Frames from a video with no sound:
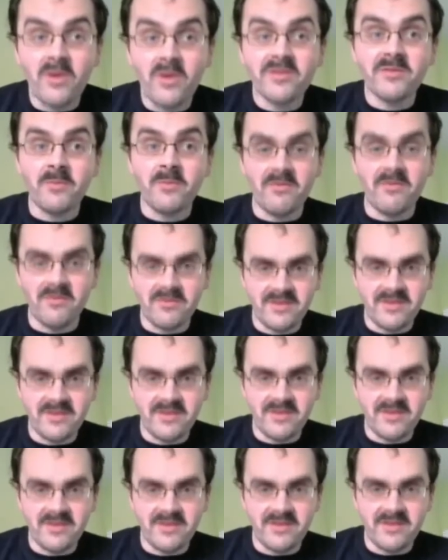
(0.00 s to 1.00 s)
we've already done.
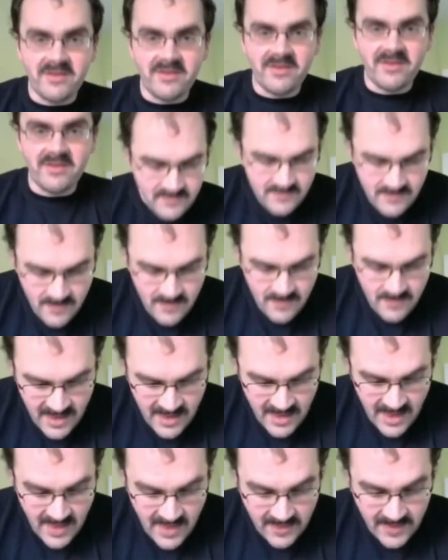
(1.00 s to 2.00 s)

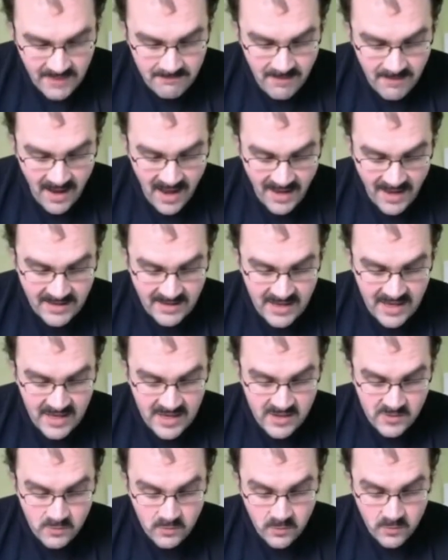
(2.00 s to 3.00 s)
Then behind each
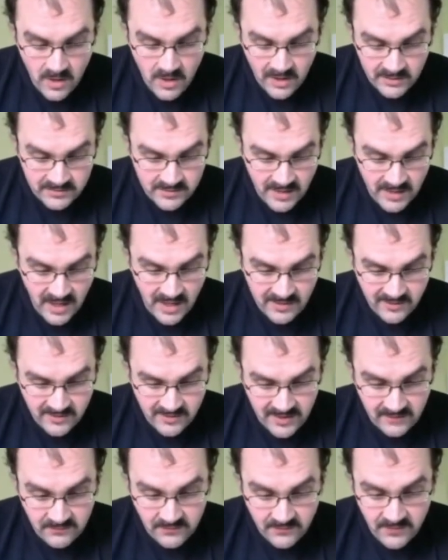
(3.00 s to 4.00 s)
one, in
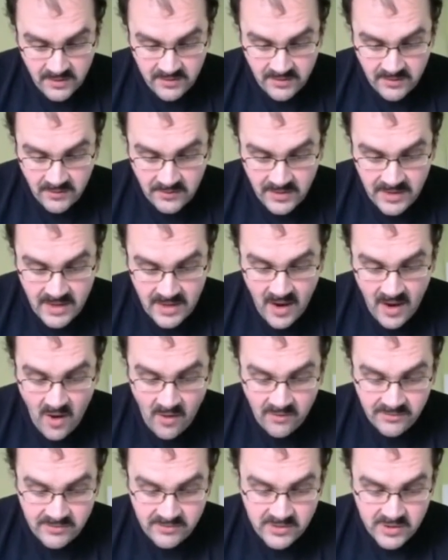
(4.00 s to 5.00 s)
front of the
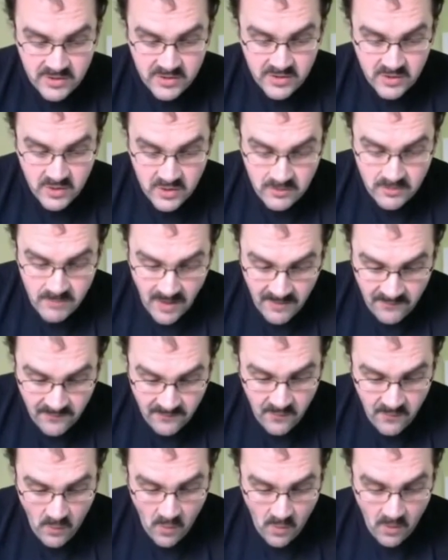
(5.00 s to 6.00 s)
orange 2 by
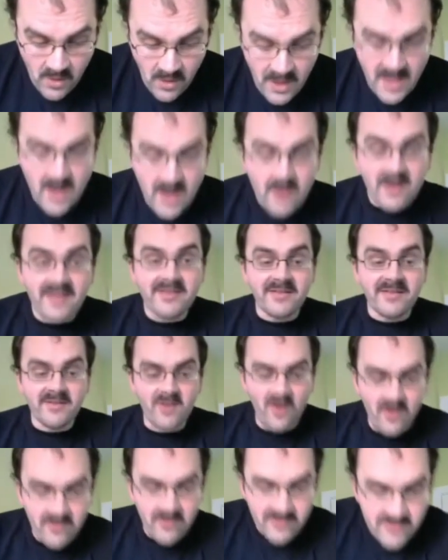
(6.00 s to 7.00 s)
4 is an
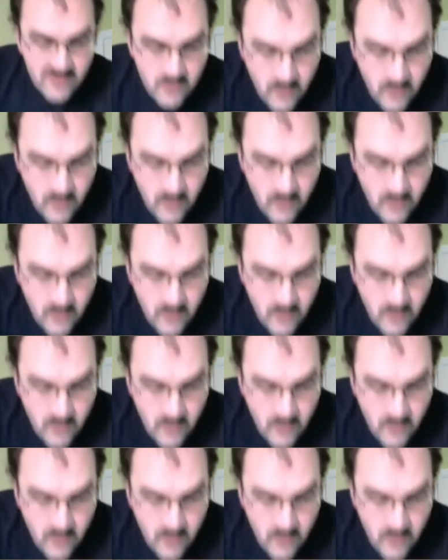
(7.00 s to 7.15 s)
orange 1